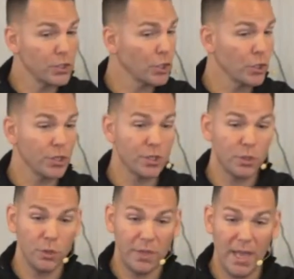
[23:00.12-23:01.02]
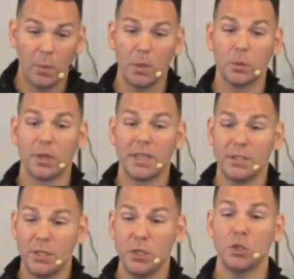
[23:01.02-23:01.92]
churches do that, we will
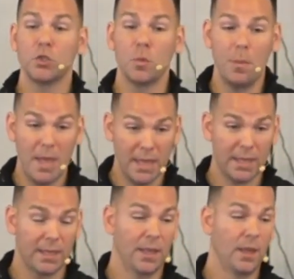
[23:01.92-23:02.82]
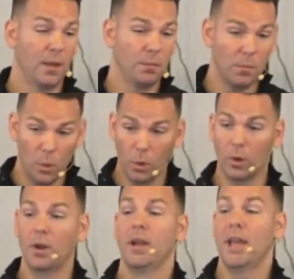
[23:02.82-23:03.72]
continue to make
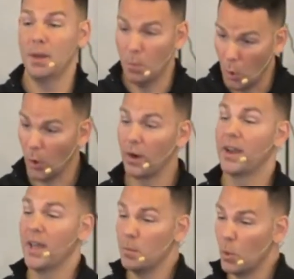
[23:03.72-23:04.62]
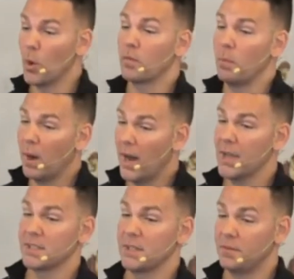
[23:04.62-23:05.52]
more and more and more of a
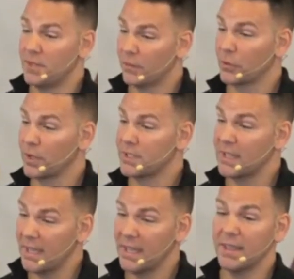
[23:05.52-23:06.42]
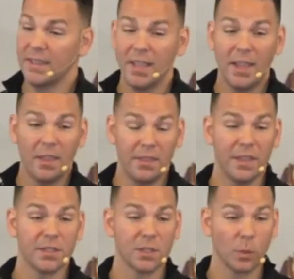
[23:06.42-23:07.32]
positive difference in
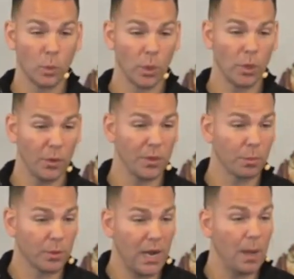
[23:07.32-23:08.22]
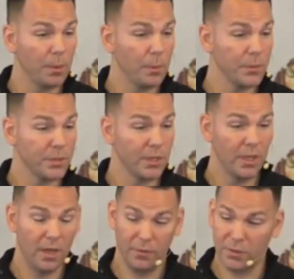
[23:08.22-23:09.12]
this world. The problems
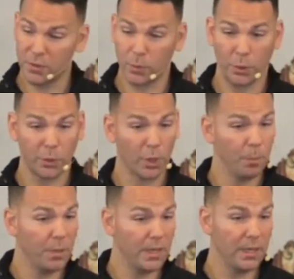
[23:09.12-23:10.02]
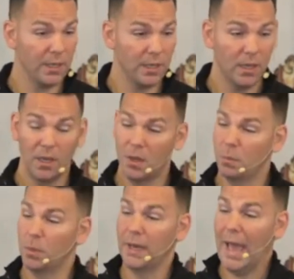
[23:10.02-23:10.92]
of this world are big,
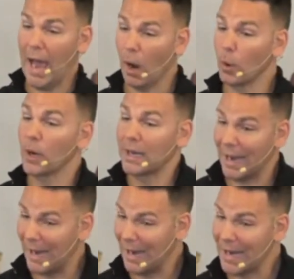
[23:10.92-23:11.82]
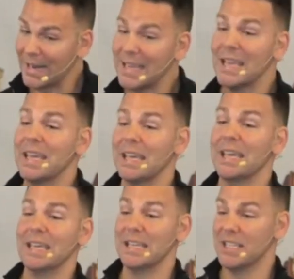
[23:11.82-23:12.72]
but our God
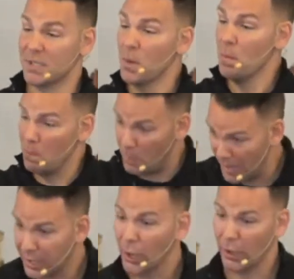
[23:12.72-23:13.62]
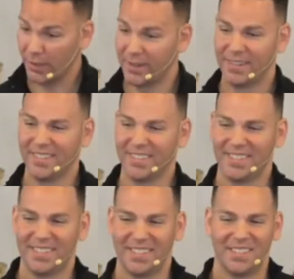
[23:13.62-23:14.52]
is bigger.
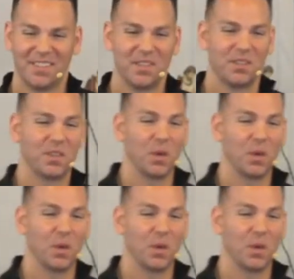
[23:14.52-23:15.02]
So